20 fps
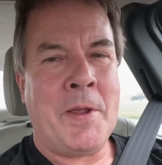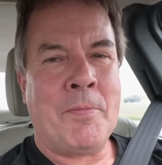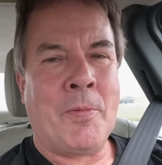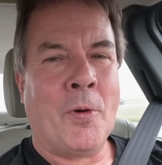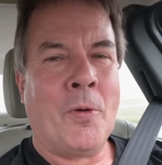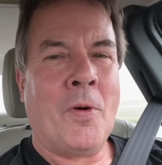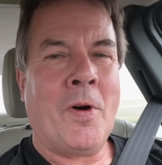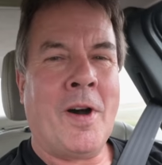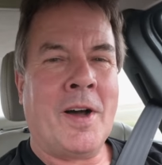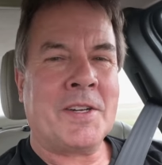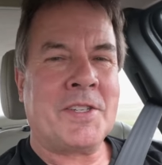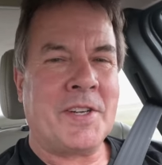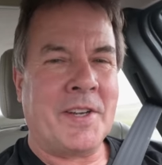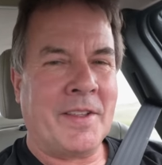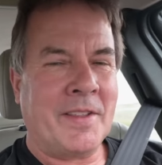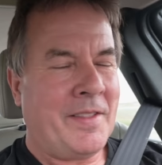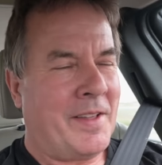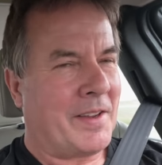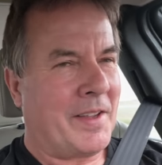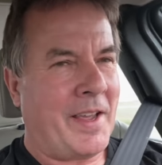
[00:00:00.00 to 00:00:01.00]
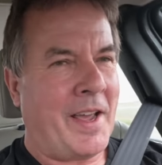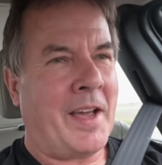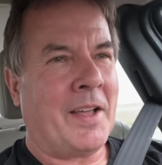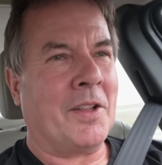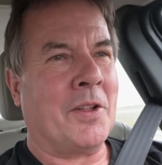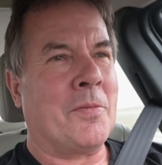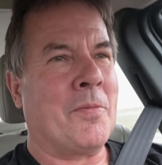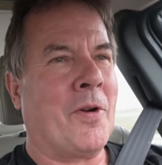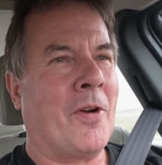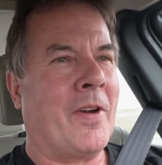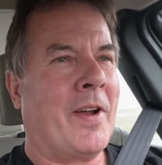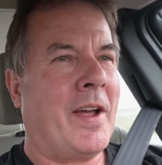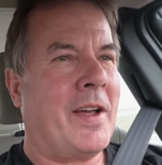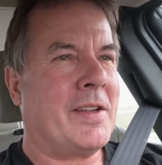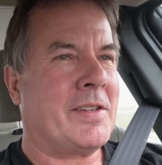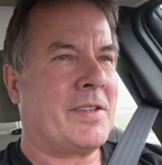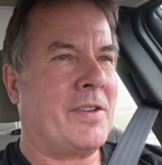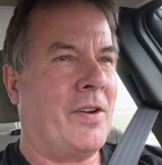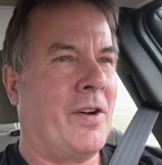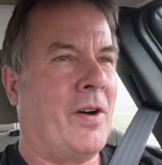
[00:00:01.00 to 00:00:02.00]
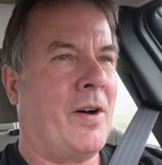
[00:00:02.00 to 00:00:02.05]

people watching that Gatlinburg has to